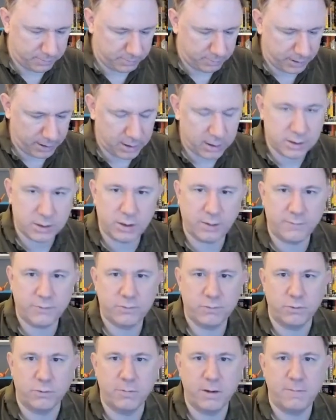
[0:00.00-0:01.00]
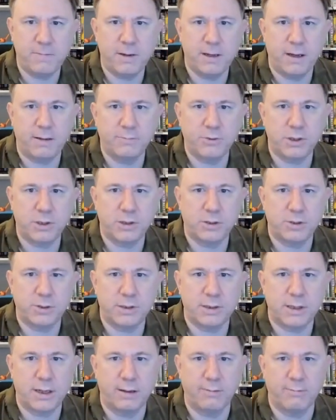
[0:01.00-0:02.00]
Because after all, maybe I'm just not
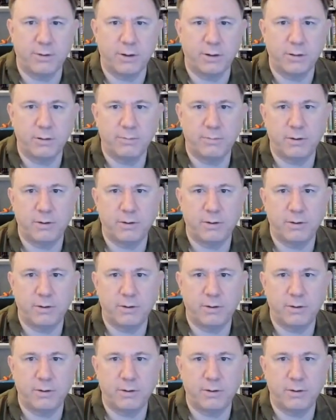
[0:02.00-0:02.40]
seeing one,